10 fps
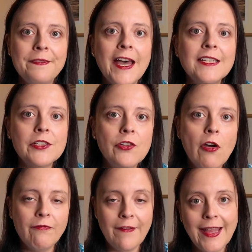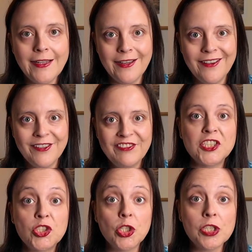that's not failure.
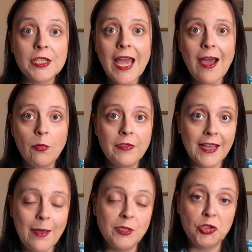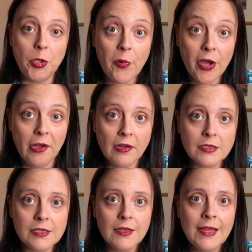It's just how the chemistry
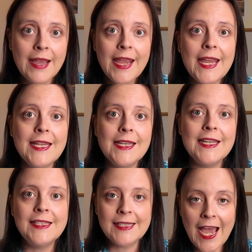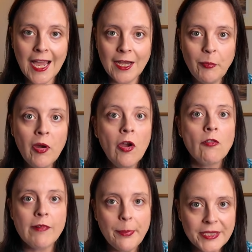works. It needs time,
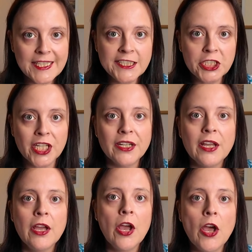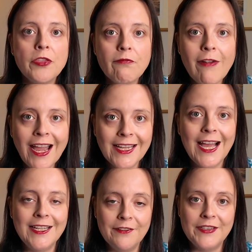repetition, and the right
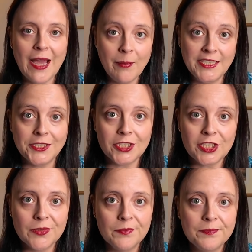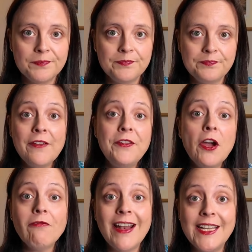kind of damage. If
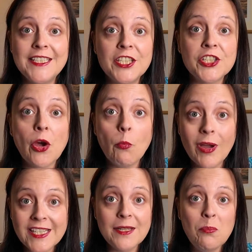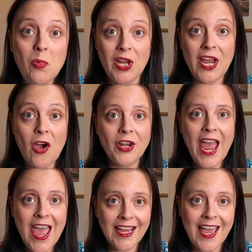you're ready to stop wasting money on
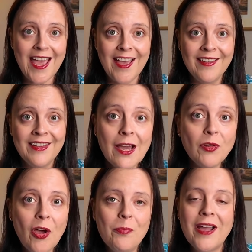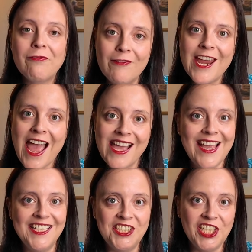hair care, download my free hair
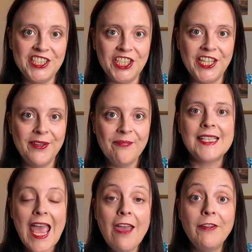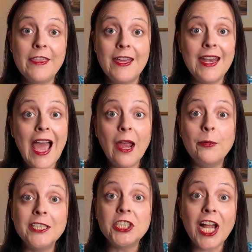care cheat sheet. It's everything I
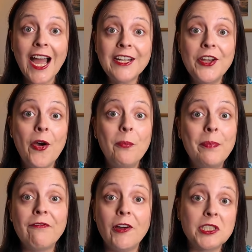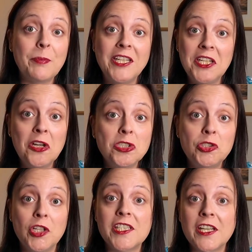wish I'd known before spending
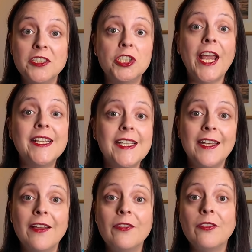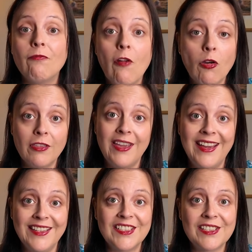hundreds chasing the wrong
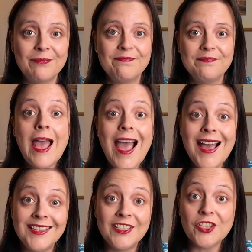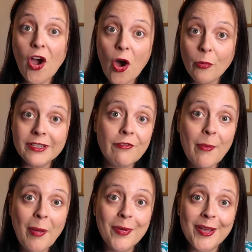things. And always
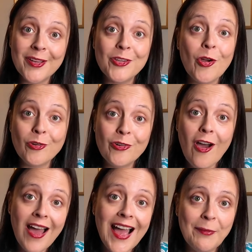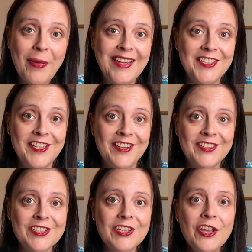remember, you're not high
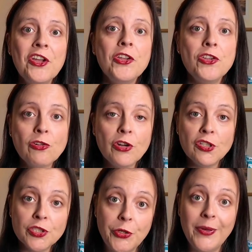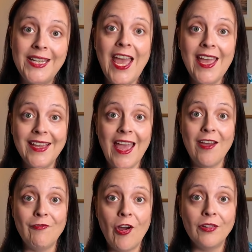maintenance. You're not doing hair
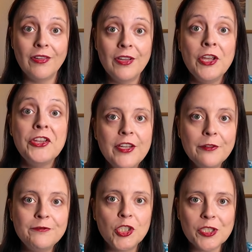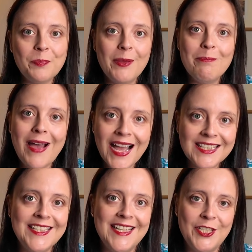care wrong. You've just been
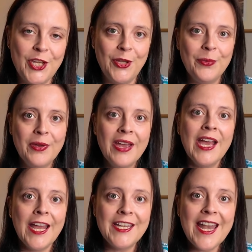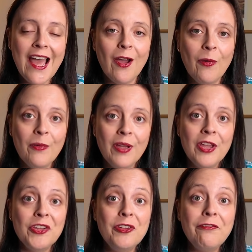marketed to. And now
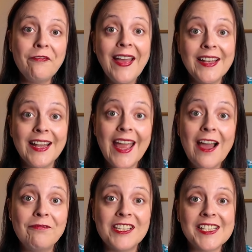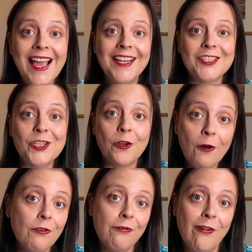you finally have the science to
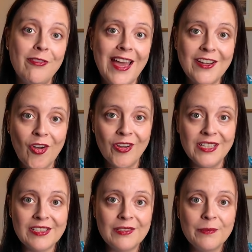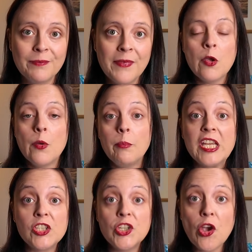cut through that noise.
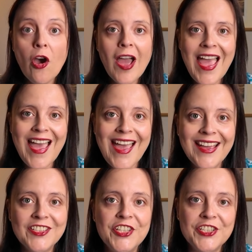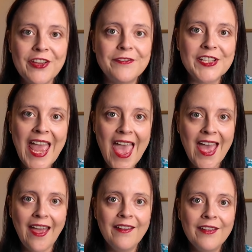Because your hair deserves
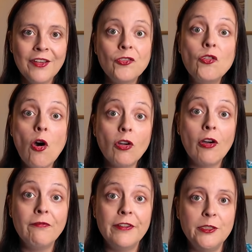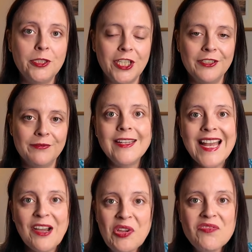care, not confusion. And
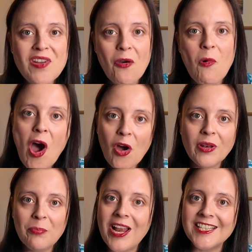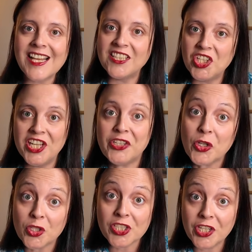now you know what Olaplex actually
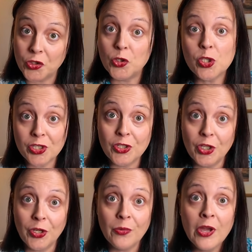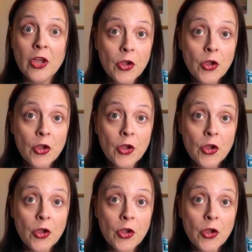does and doesn't do.